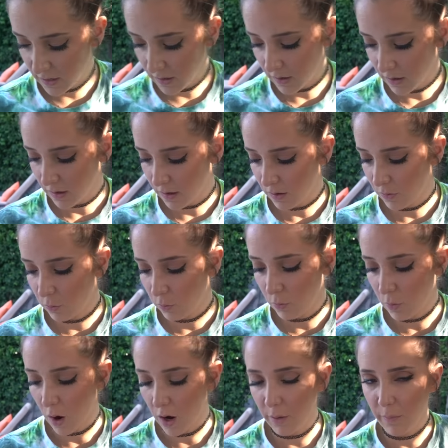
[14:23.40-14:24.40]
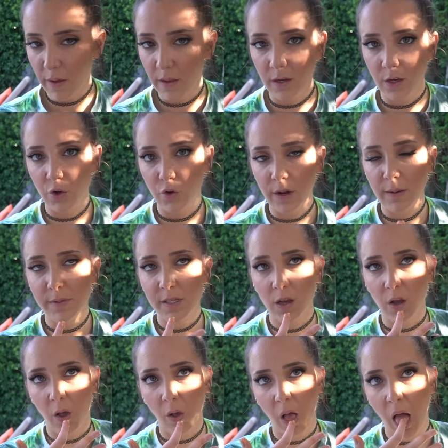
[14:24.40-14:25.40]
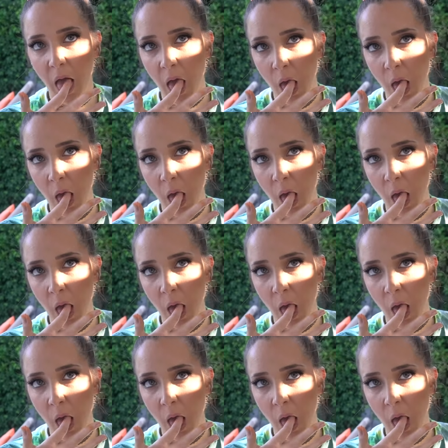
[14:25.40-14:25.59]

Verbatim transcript: like a watermelon creamsicle.